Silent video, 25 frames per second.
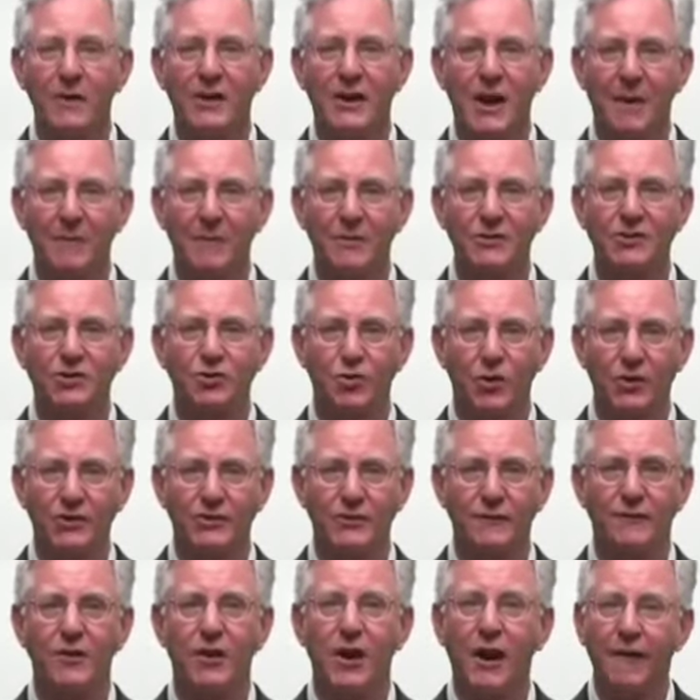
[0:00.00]
will become a
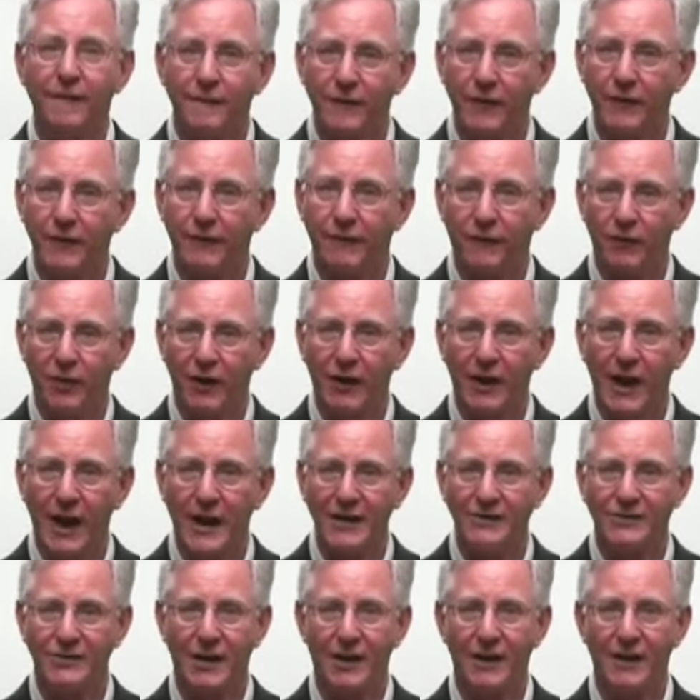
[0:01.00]
source of comfort for
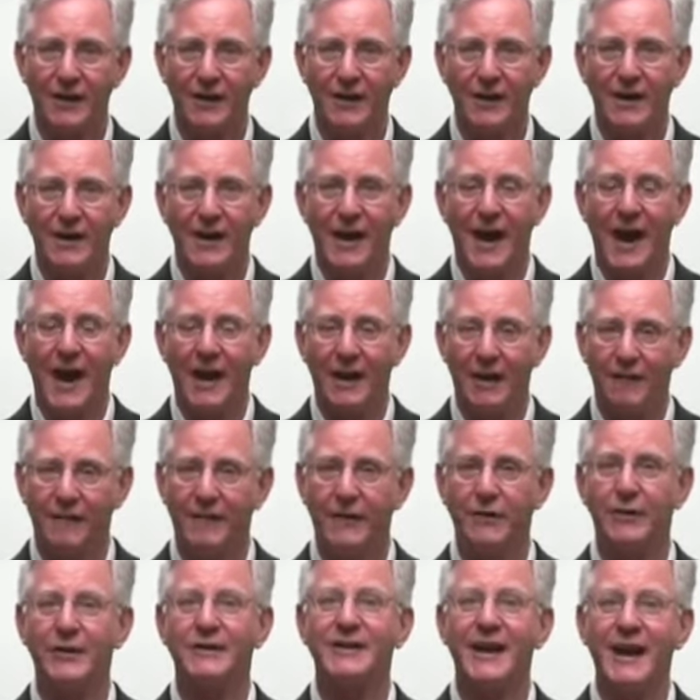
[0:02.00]
Eliza
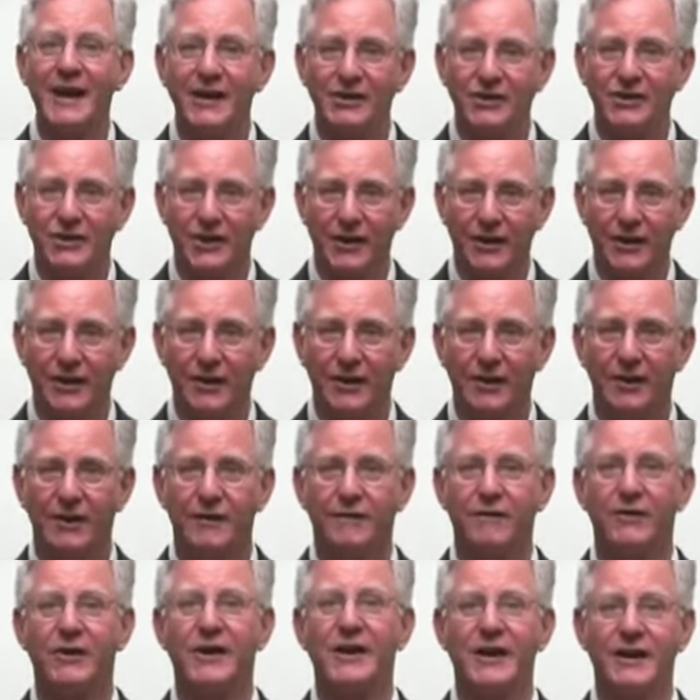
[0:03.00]
and of irritation
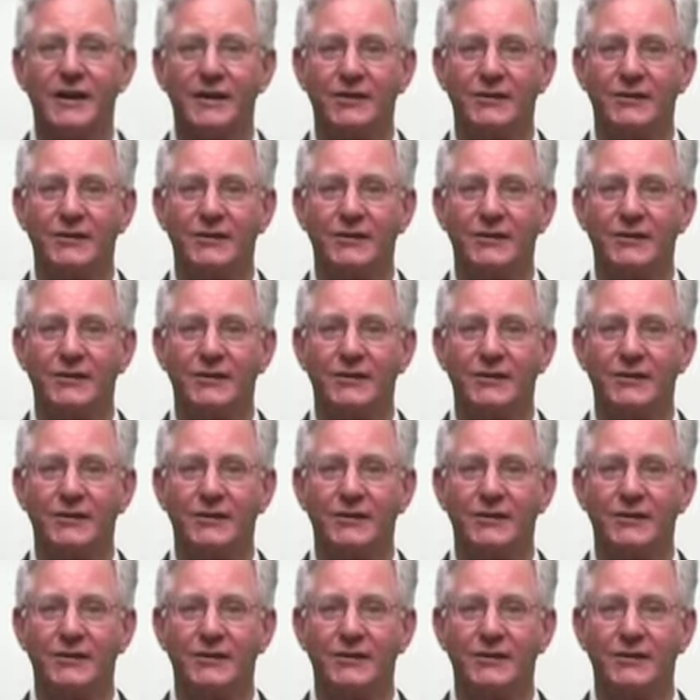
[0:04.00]
for